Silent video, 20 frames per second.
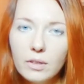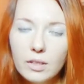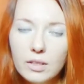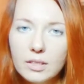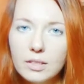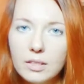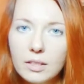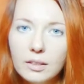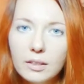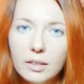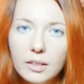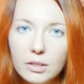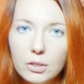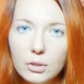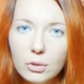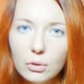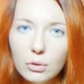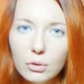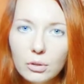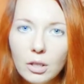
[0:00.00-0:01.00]
this
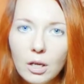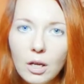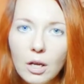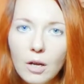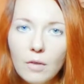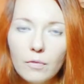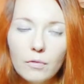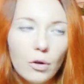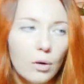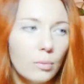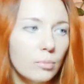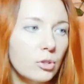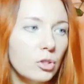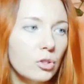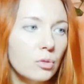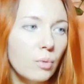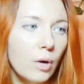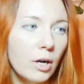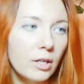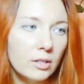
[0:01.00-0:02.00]
Gliscur from
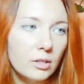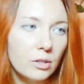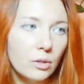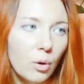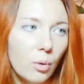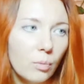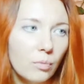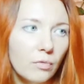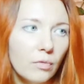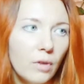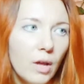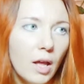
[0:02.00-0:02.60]
Schwarzkopf.